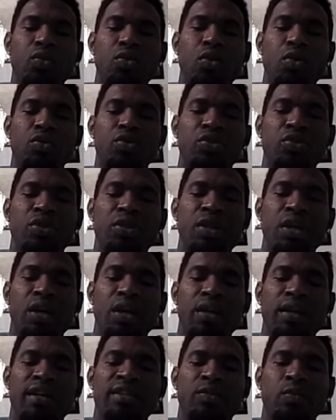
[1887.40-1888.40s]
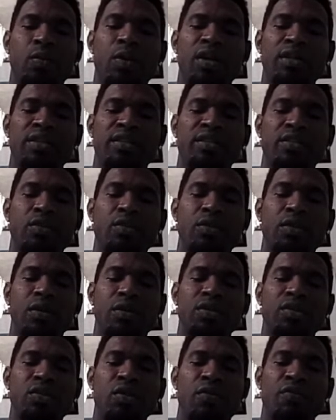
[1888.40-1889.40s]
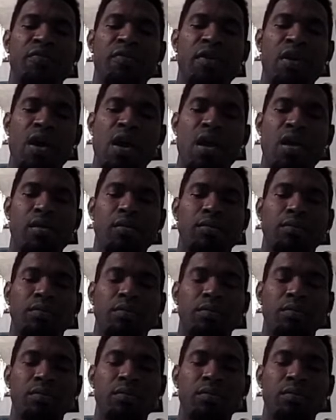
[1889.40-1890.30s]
two goals to nil. That's one score so far.